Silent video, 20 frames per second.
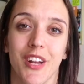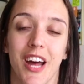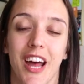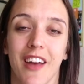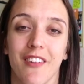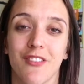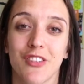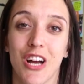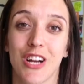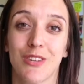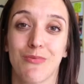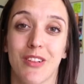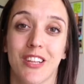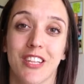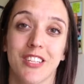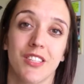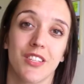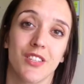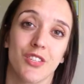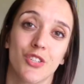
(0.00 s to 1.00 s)
I have talked about
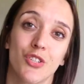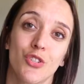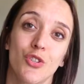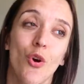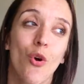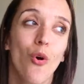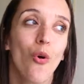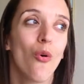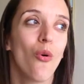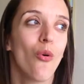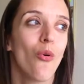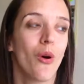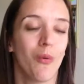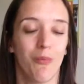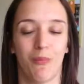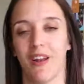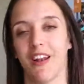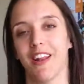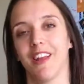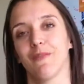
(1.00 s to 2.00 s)
this in so
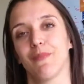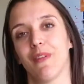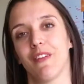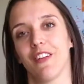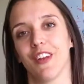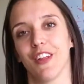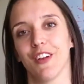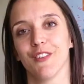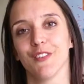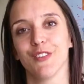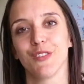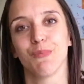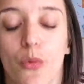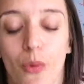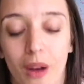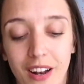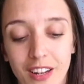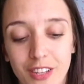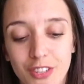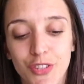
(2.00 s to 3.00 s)
many of my videos.
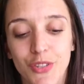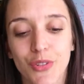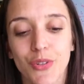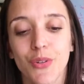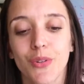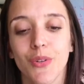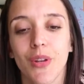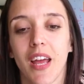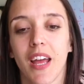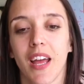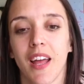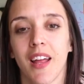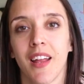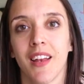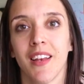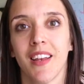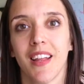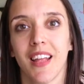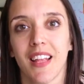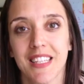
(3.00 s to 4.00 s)
Gratitude
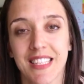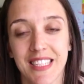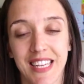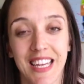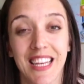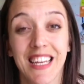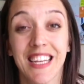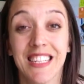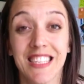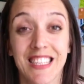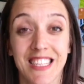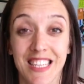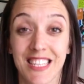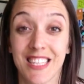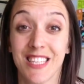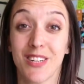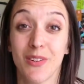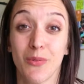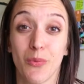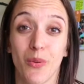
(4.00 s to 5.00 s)
and staying
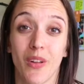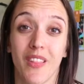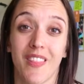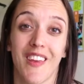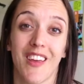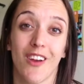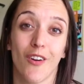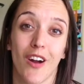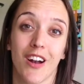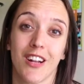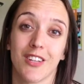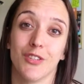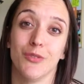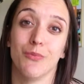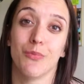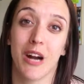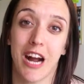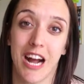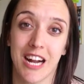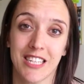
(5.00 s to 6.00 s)
consistent with a
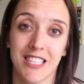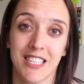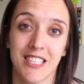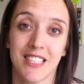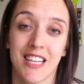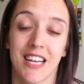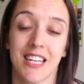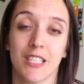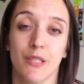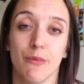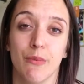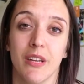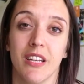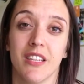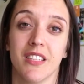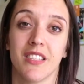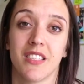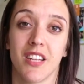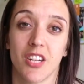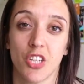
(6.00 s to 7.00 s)
gratitude practice has
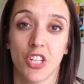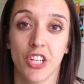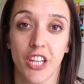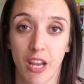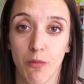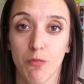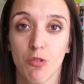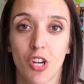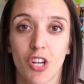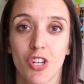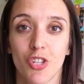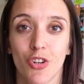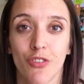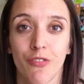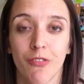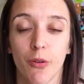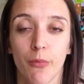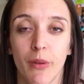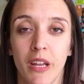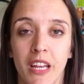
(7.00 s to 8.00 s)
been such a game changer
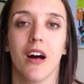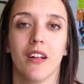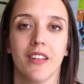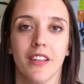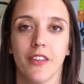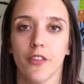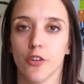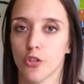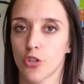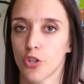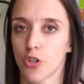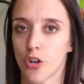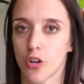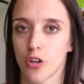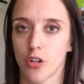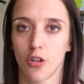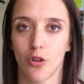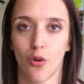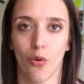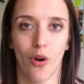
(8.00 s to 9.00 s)
for me. I'll either
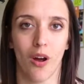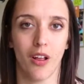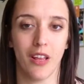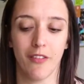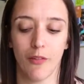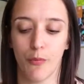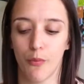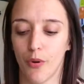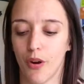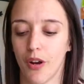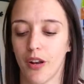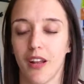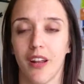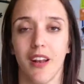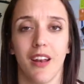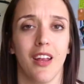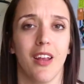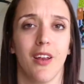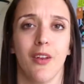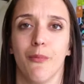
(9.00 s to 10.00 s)
journal or I'll even put
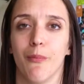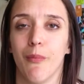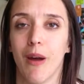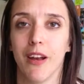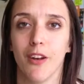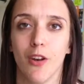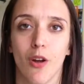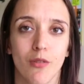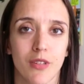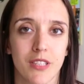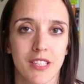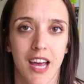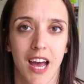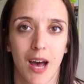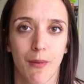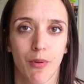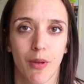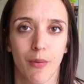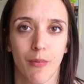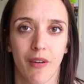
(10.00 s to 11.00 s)
it in my notes
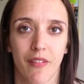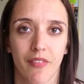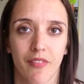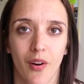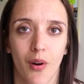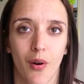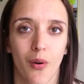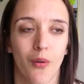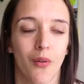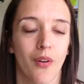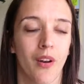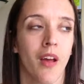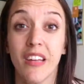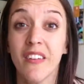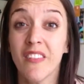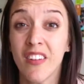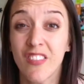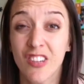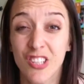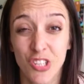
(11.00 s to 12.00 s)
app in my phone.
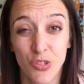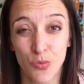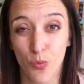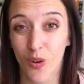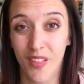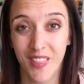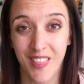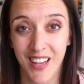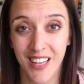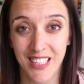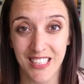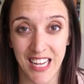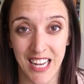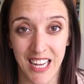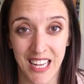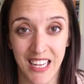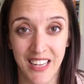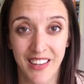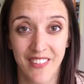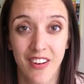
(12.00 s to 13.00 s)
Even if it's just one thing a
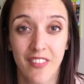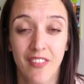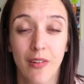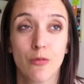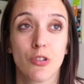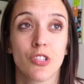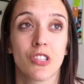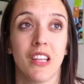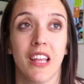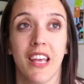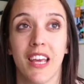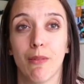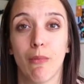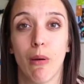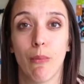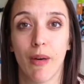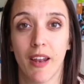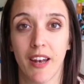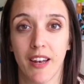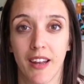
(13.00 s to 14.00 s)
day, even if I'm just laying in
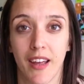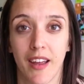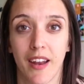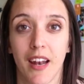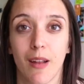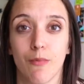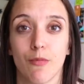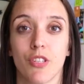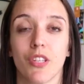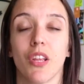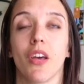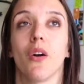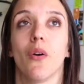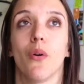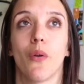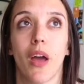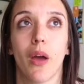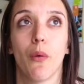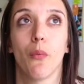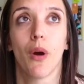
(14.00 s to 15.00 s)
my bed at night and I'm just like,
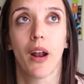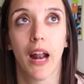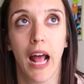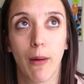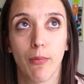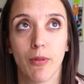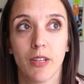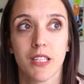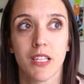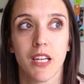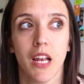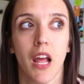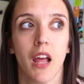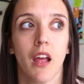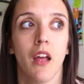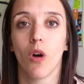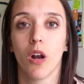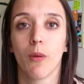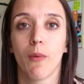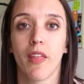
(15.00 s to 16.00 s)
okay, what happened
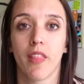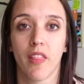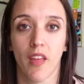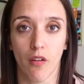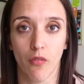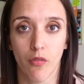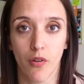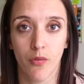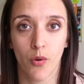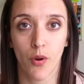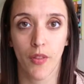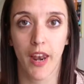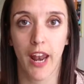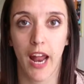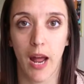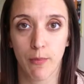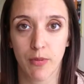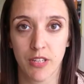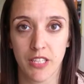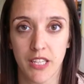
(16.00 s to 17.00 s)
today? What am I thankful for that
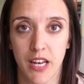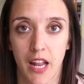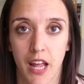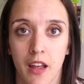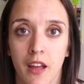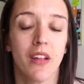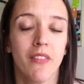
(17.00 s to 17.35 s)
happened today?